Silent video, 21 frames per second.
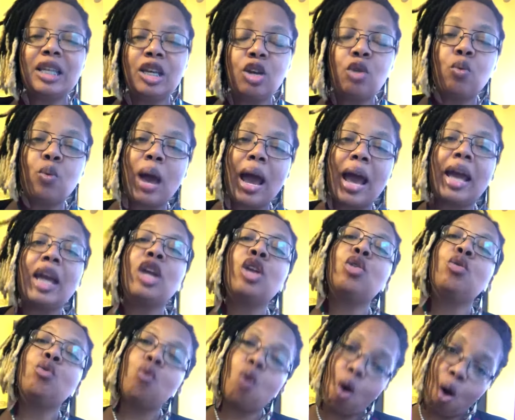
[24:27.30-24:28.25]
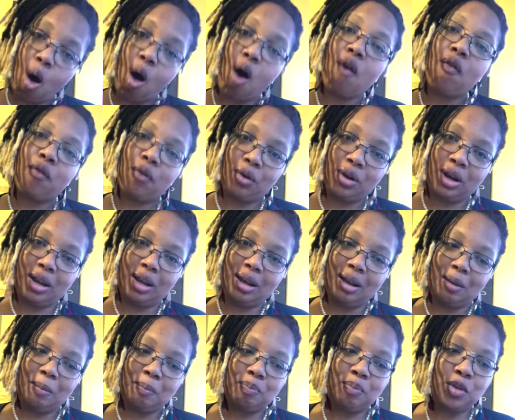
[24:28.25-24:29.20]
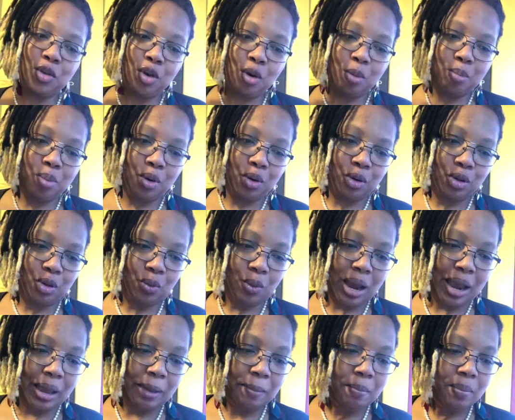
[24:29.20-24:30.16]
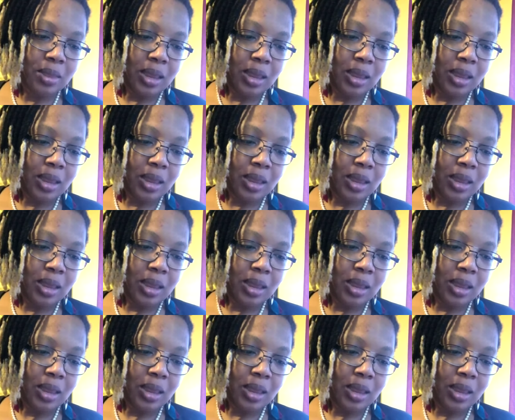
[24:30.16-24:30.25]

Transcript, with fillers: get it right. You offered him your birthright.